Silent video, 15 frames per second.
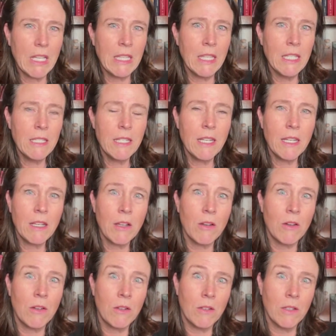listening
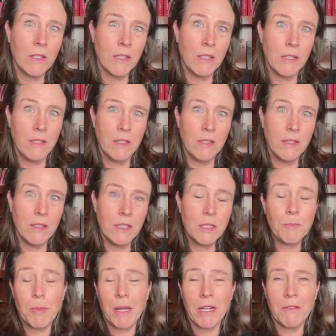on
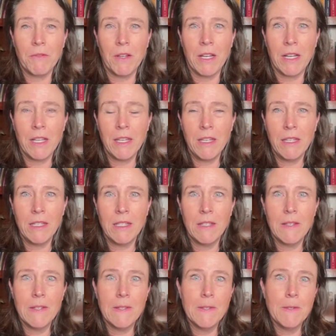Spotify,
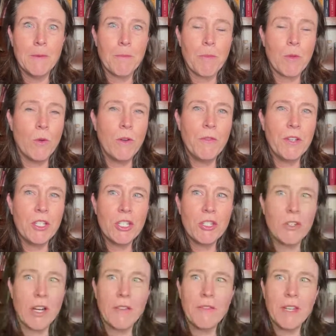or if you're just
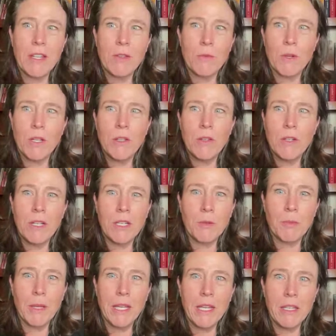driving down the road and you're
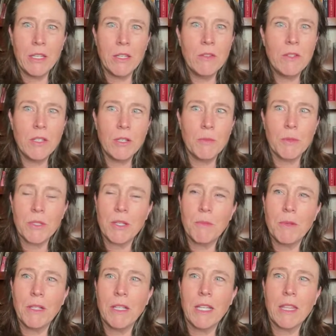playing YouTube or
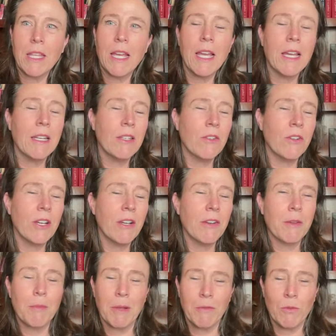something like that, and you're
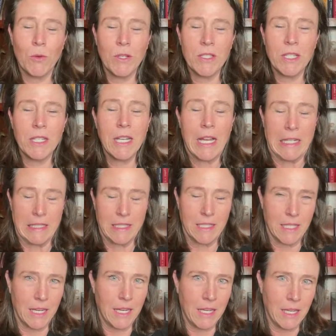hearing my voice and not
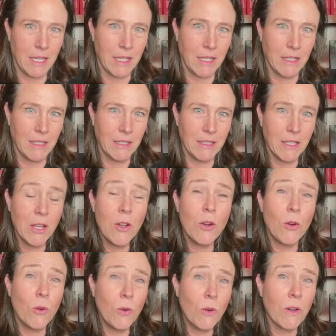seeing,
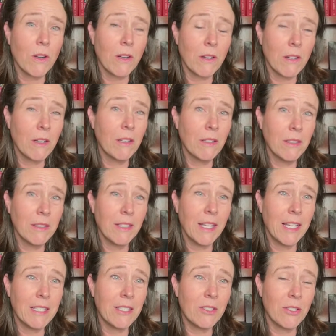or
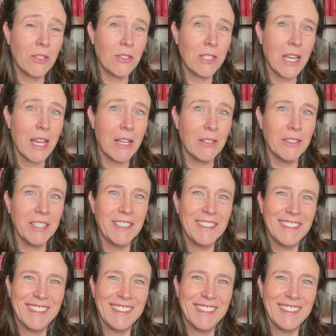as it turns out,